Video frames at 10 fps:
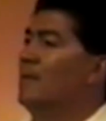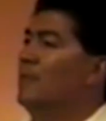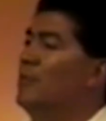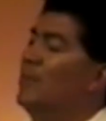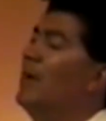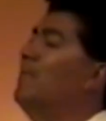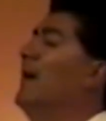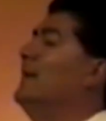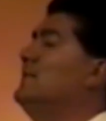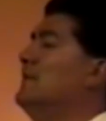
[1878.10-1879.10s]
What about
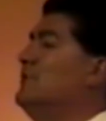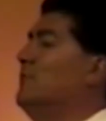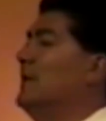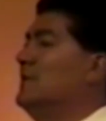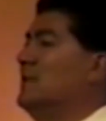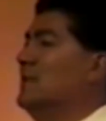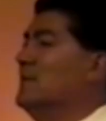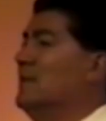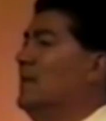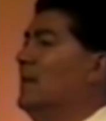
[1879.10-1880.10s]
my
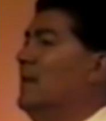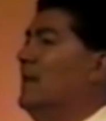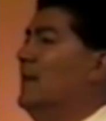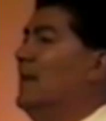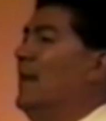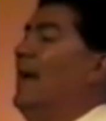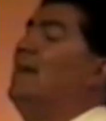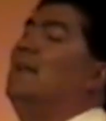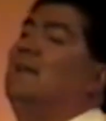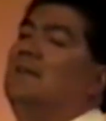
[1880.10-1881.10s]
situations? And I
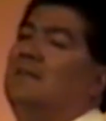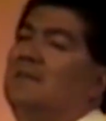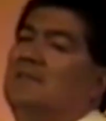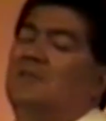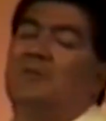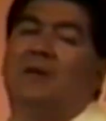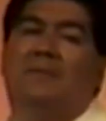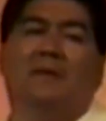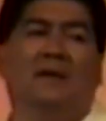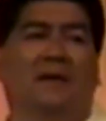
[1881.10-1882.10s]
get into this
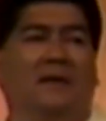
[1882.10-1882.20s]
trip.